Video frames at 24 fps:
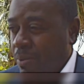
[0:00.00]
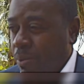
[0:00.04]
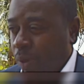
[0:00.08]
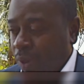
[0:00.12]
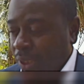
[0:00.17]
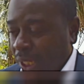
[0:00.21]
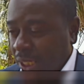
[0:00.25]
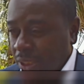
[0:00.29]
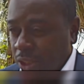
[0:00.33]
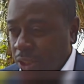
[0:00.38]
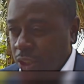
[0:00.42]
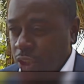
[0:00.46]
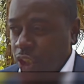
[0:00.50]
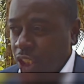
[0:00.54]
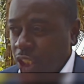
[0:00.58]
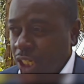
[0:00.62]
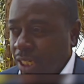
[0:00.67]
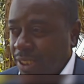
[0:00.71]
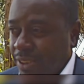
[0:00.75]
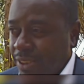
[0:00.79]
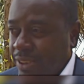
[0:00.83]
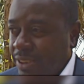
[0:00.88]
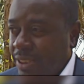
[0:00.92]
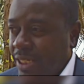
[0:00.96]
suggesting
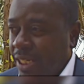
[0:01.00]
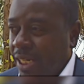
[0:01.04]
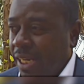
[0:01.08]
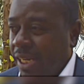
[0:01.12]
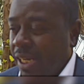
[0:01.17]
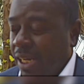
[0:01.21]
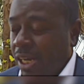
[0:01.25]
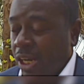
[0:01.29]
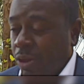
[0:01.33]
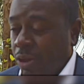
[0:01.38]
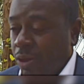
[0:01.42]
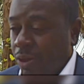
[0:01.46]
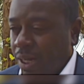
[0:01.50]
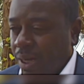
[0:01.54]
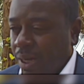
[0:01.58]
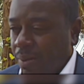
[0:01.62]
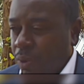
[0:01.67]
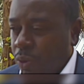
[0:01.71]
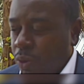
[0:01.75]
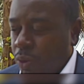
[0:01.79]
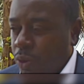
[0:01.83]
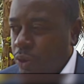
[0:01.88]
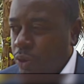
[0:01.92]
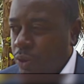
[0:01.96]
that France has
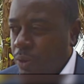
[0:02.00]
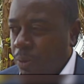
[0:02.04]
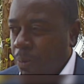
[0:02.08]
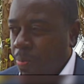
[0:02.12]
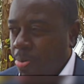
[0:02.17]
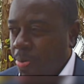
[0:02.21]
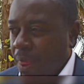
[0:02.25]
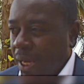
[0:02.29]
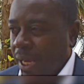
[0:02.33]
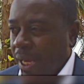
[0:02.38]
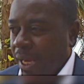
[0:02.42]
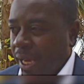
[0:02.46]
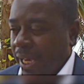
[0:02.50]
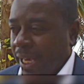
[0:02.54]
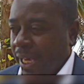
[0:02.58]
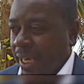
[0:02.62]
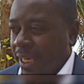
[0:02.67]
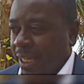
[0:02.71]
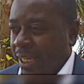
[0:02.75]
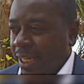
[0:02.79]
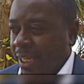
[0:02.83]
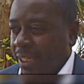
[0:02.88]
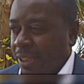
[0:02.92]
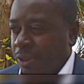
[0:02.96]
forfeited its
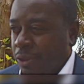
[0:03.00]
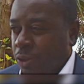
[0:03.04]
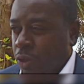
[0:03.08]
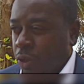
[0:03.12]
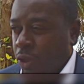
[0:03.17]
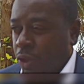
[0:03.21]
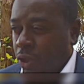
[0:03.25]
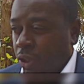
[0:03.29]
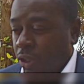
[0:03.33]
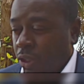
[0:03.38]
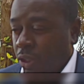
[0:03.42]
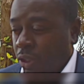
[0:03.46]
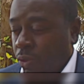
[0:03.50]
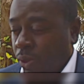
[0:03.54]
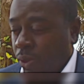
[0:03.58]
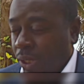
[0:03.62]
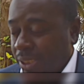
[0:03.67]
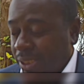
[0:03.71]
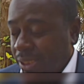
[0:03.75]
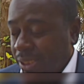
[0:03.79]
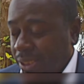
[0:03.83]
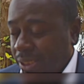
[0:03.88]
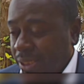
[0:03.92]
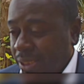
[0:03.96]
diplomatic and military
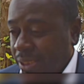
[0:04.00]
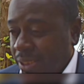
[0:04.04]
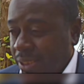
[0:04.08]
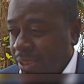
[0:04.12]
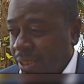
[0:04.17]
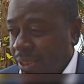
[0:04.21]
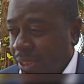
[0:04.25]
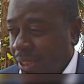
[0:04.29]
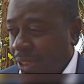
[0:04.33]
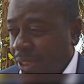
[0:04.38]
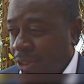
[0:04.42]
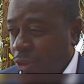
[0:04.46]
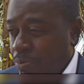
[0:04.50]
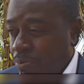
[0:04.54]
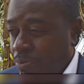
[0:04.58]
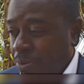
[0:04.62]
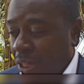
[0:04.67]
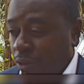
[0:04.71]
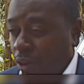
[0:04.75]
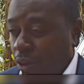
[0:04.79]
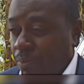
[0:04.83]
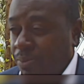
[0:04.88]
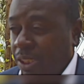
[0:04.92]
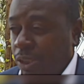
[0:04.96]
standing in the
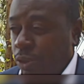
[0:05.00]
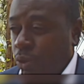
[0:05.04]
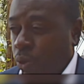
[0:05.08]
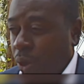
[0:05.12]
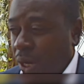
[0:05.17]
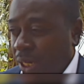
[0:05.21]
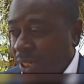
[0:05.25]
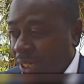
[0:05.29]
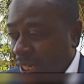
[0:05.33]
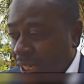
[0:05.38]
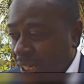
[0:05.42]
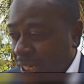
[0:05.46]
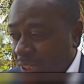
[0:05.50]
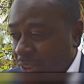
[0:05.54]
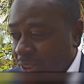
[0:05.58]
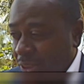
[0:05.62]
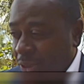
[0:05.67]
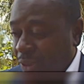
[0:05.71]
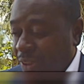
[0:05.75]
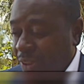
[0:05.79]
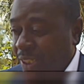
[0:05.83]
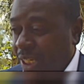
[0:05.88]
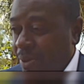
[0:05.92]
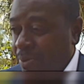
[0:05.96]
Sahel. He
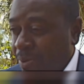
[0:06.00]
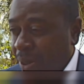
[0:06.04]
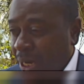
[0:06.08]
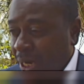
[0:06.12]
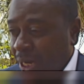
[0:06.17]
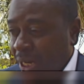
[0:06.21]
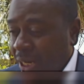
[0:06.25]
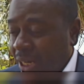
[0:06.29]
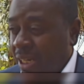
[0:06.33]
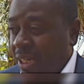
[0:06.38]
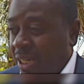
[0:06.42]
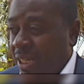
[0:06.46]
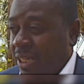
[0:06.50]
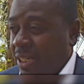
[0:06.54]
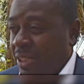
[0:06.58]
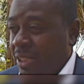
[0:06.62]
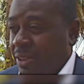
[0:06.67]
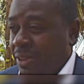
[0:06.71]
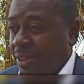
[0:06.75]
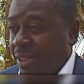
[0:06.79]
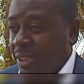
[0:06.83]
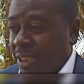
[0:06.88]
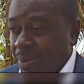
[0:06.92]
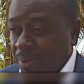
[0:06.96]
emphasized the
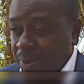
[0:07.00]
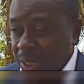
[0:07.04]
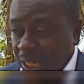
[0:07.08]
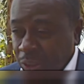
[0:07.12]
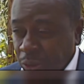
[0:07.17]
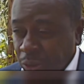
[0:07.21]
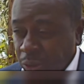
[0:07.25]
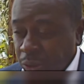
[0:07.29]
inadequacy